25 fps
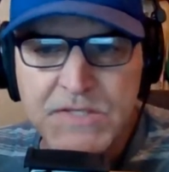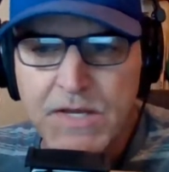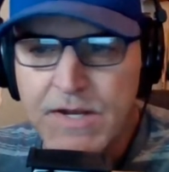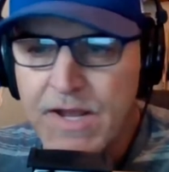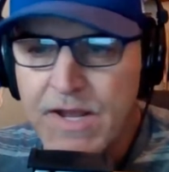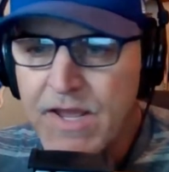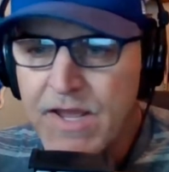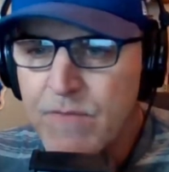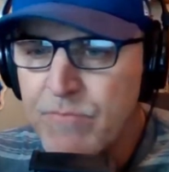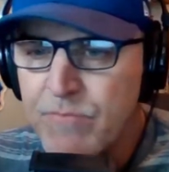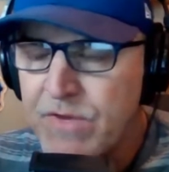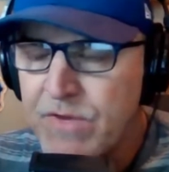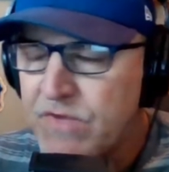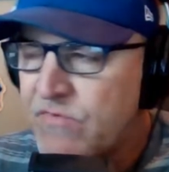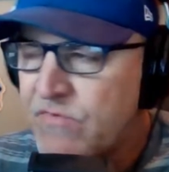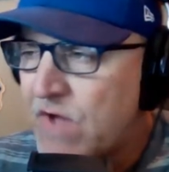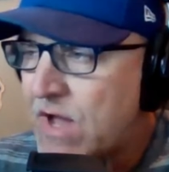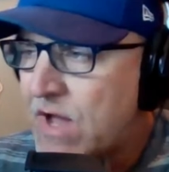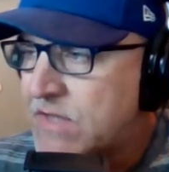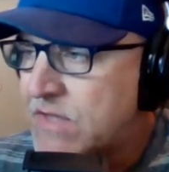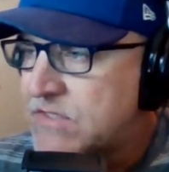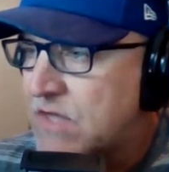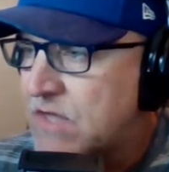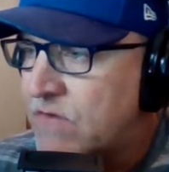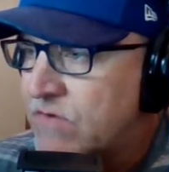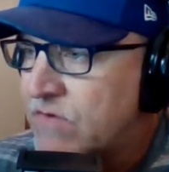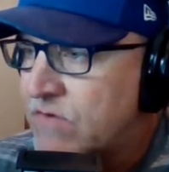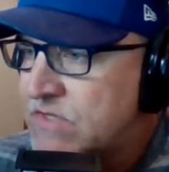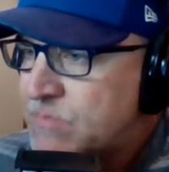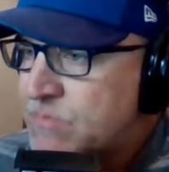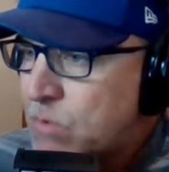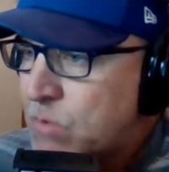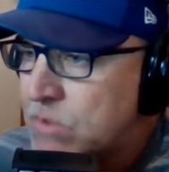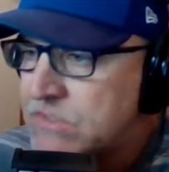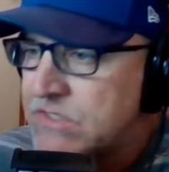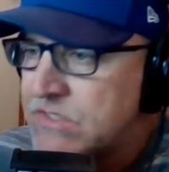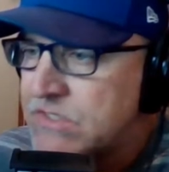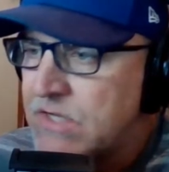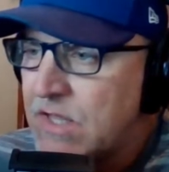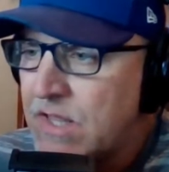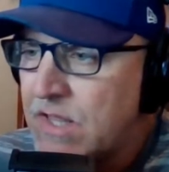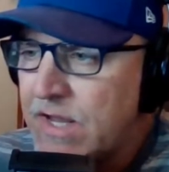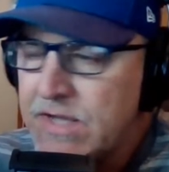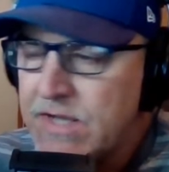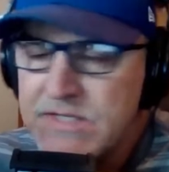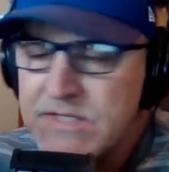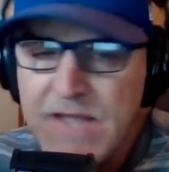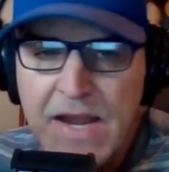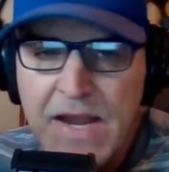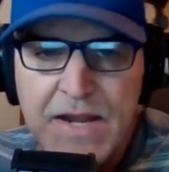I am Pete Fox, covering sports in LA,
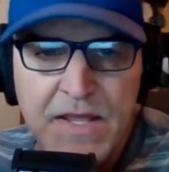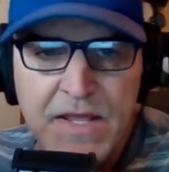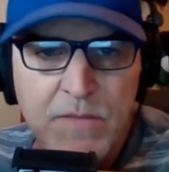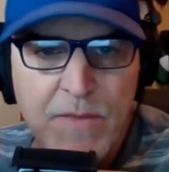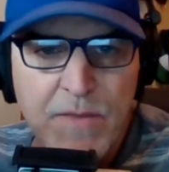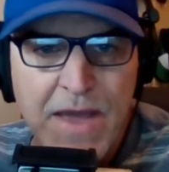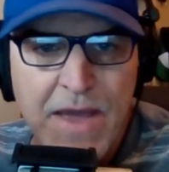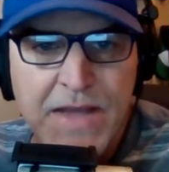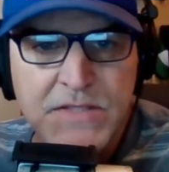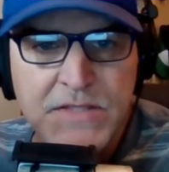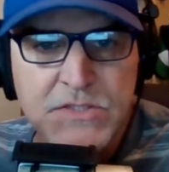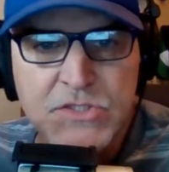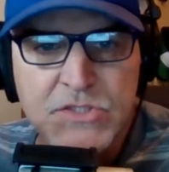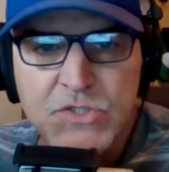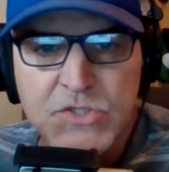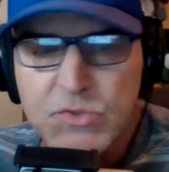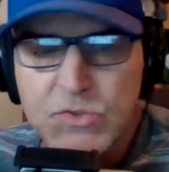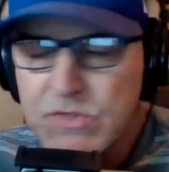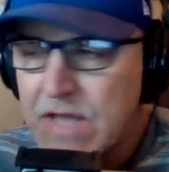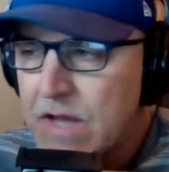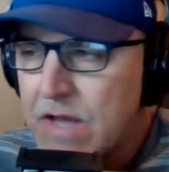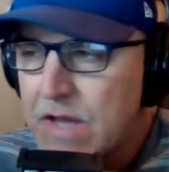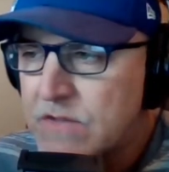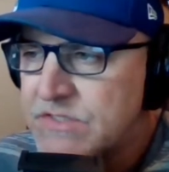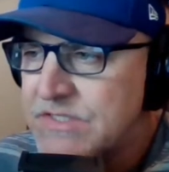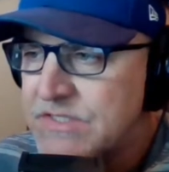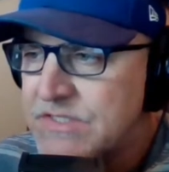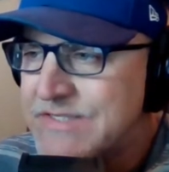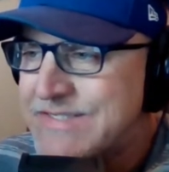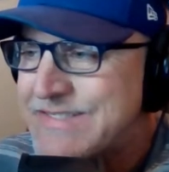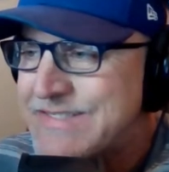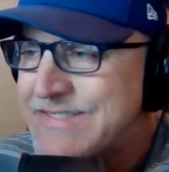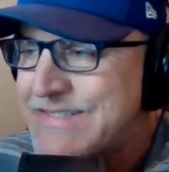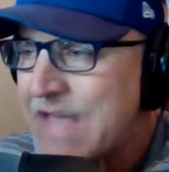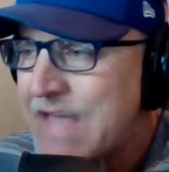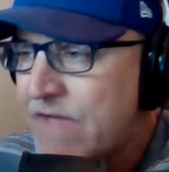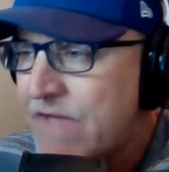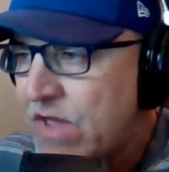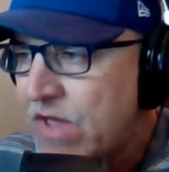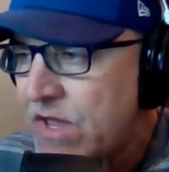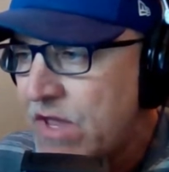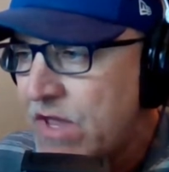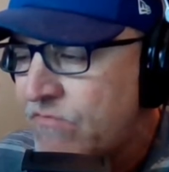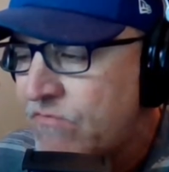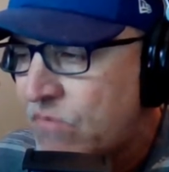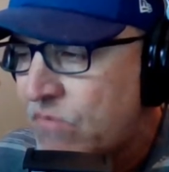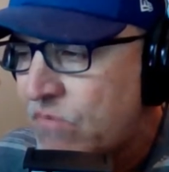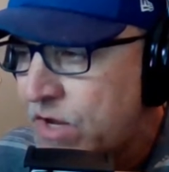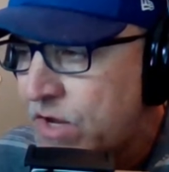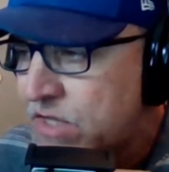dating back to
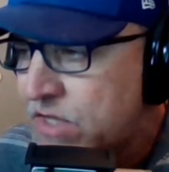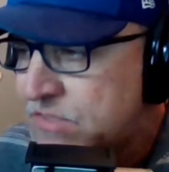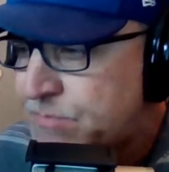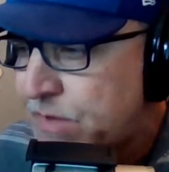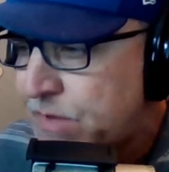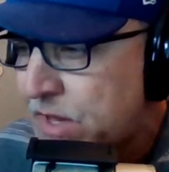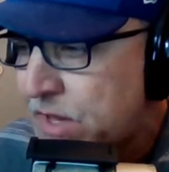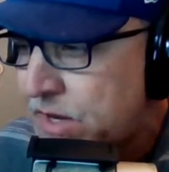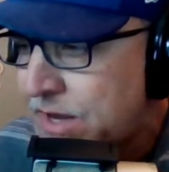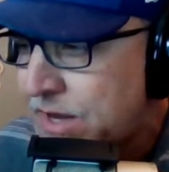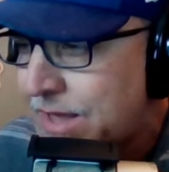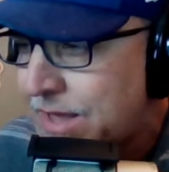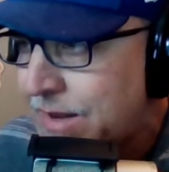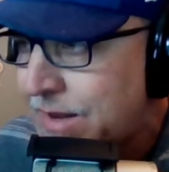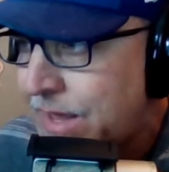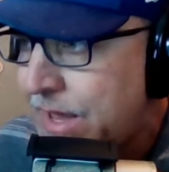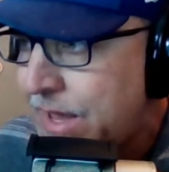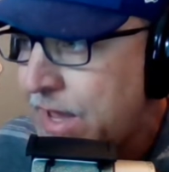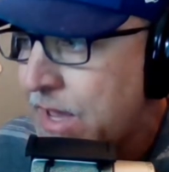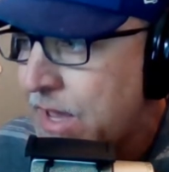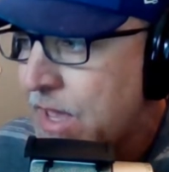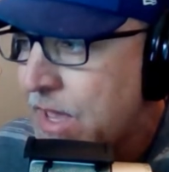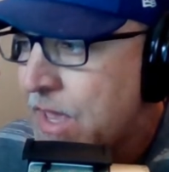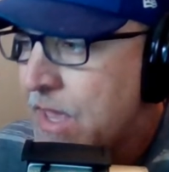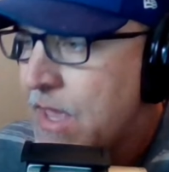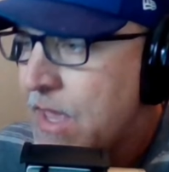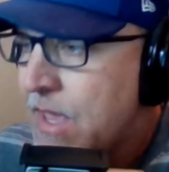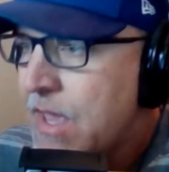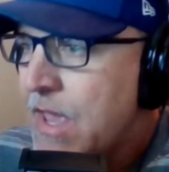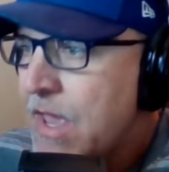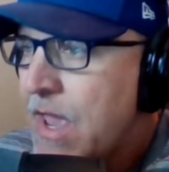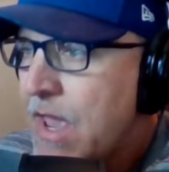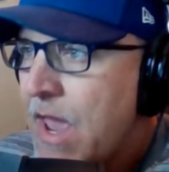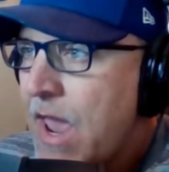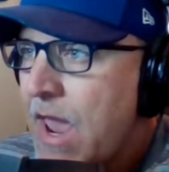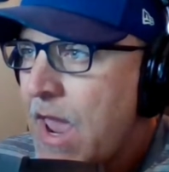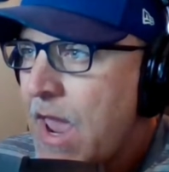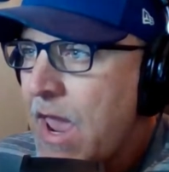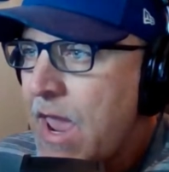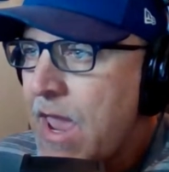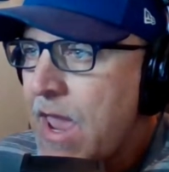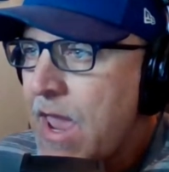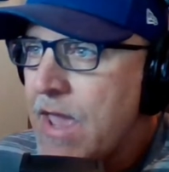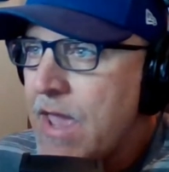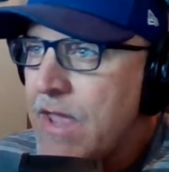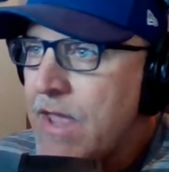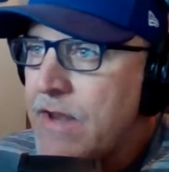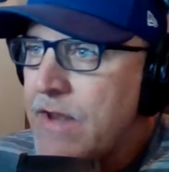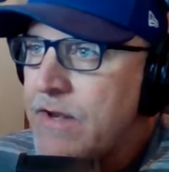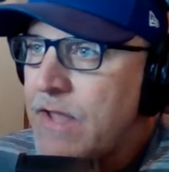2007 for ESPN LA
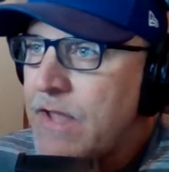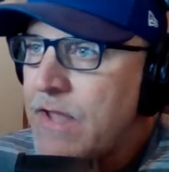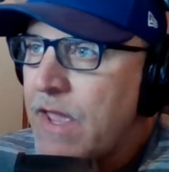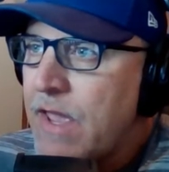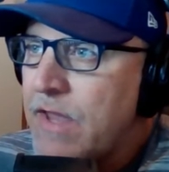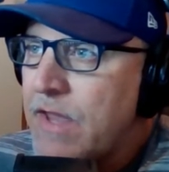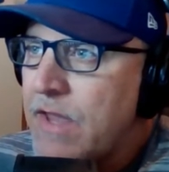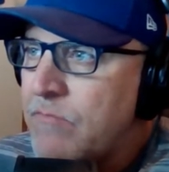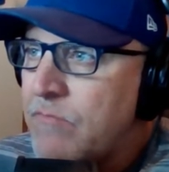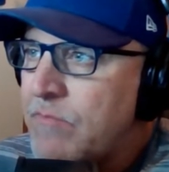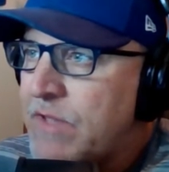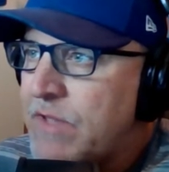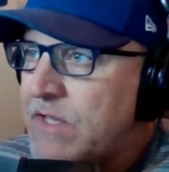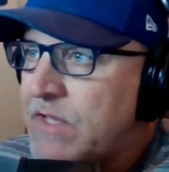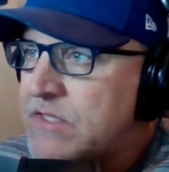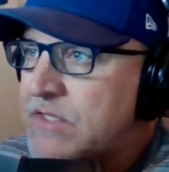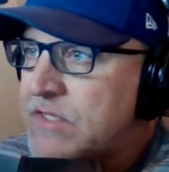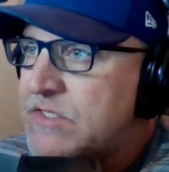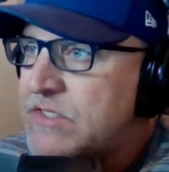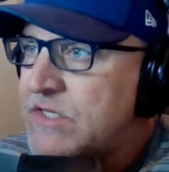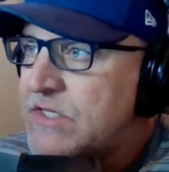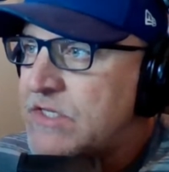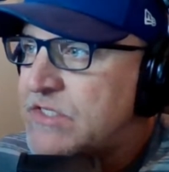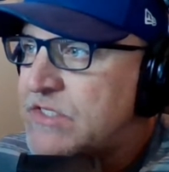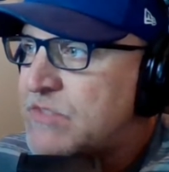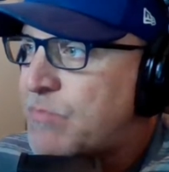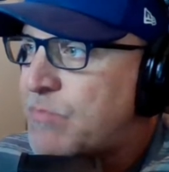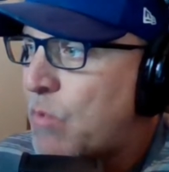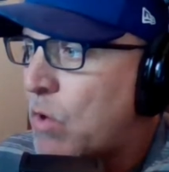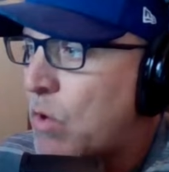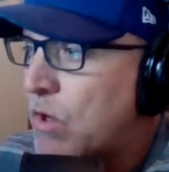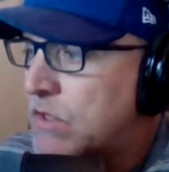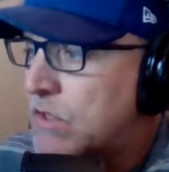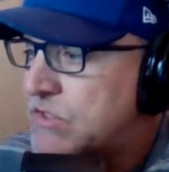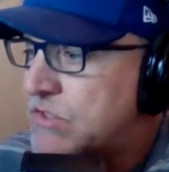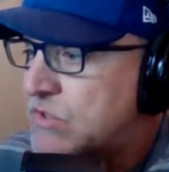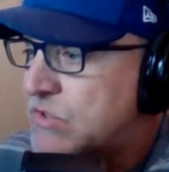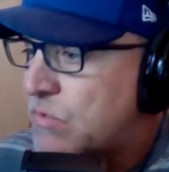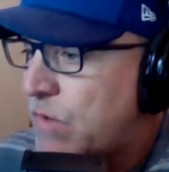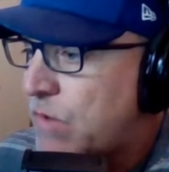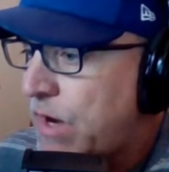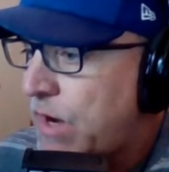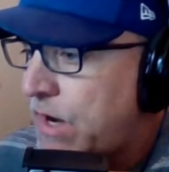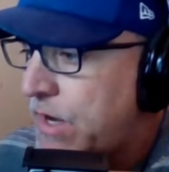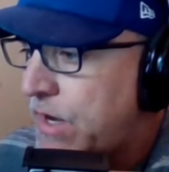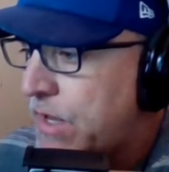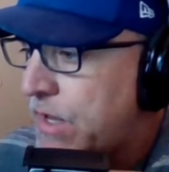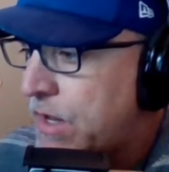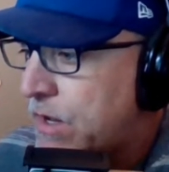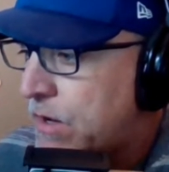and NBC Sports
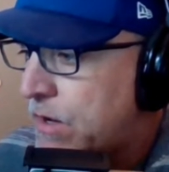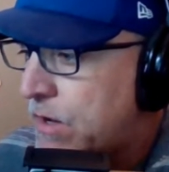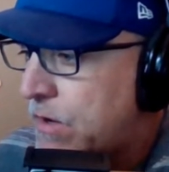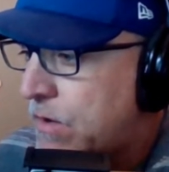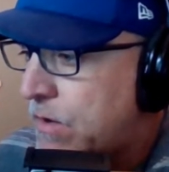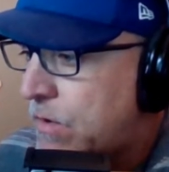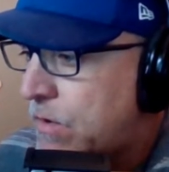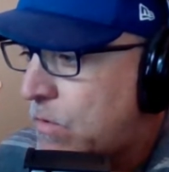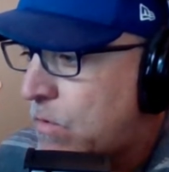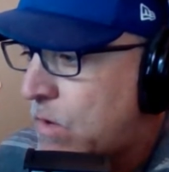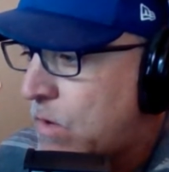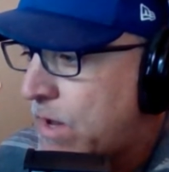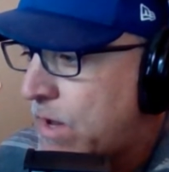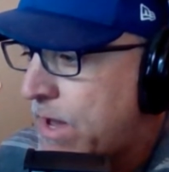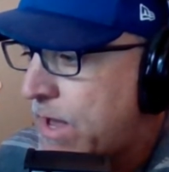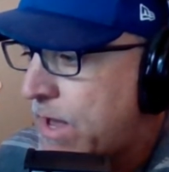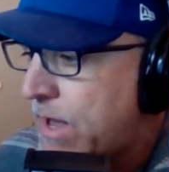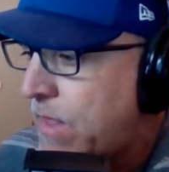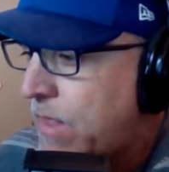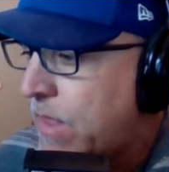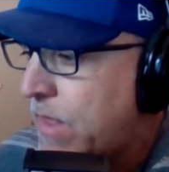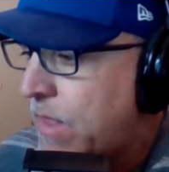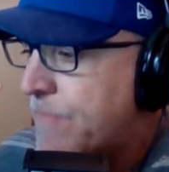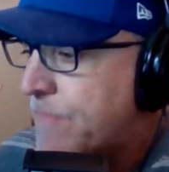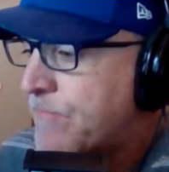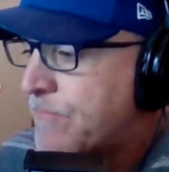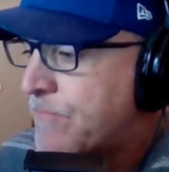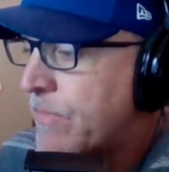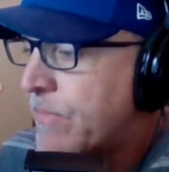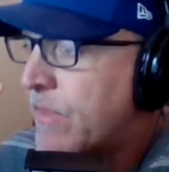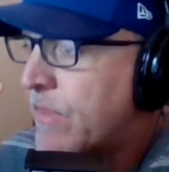Radio. Well,